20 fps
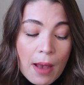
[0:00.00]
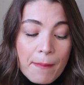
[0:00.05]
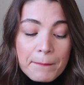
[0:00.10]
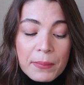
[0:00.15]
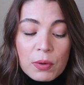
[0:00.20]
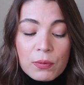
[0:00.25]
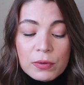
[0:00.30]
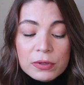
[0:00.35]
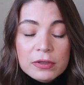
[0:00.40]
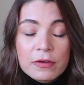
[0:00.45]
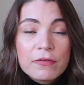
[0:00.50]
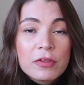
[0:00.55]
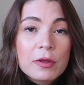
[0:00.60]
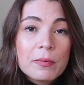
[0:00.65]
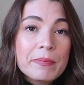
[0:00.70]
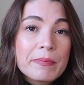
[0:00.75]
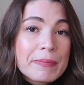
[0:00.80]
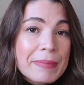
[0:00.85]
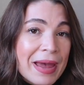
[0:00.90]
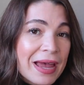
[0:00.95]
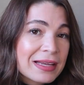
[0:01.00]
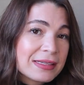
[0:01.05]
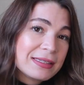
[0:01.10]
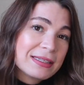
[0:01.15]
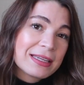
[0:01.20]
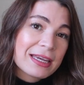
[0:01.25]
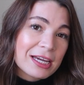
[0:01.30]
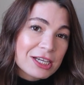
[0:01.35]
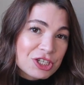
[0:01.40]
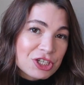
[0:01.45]
but one of the
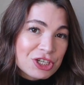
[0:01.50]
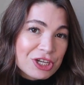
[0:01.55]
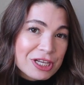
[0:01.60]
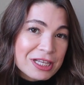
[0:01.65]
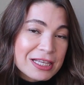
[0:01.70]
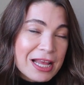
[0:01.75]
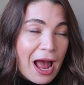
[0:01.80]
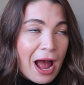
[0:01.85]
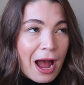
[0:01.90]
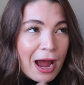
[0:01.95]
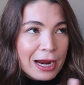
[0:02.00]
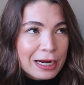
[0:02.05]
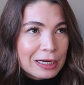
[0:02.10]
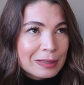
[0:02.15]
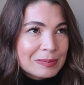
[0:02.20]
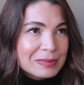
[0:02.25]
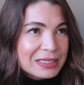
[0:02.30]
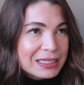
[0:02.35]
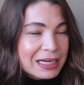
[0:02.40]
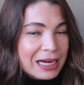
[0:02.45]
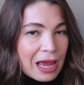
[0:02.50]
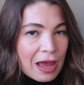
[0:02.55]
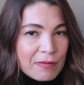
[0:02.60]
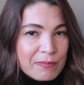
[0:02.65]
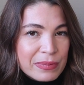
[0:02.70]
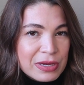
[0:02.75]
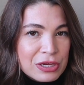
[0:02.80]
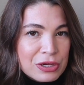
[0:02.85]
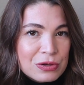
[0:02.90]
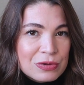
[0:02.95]
best kitchen items that I have
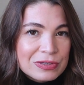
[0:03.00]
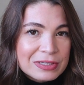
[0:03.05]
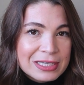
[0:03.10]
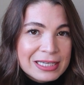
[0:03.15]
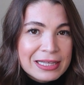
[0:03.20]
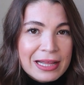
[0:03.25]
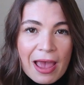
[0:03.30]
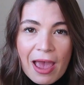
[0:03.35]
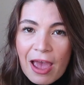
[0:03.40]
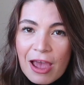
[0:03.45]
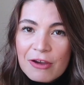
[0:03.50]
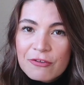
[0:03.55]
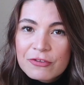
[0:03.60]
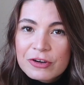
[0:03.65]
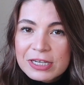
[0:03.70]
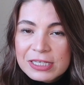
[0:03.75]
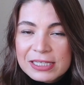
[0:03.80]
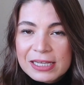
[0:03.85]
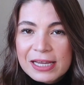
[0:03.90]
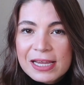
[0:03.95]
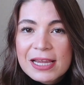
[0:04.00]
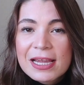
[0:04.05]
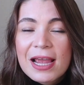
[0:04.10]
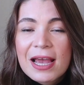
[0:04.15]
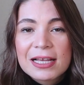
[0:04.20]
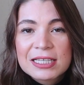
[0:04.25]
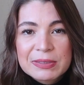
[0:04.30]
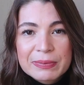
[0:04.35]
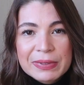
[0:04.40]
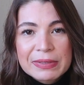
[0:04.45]
been using every day
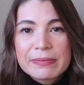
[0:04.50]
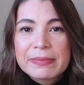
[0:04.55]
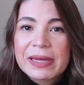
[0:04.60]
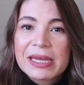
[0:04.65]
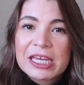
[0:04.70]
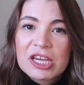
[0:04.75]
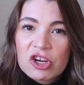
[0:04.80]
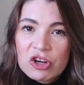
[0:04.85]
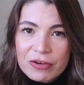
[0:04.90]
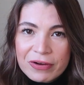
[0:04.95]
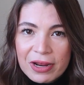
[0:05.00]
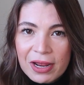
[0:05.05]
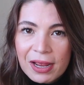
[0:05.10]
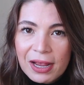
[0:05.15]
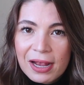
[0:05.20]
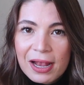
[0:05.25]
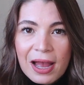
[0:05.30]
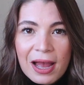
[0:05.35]
has been my Keurig.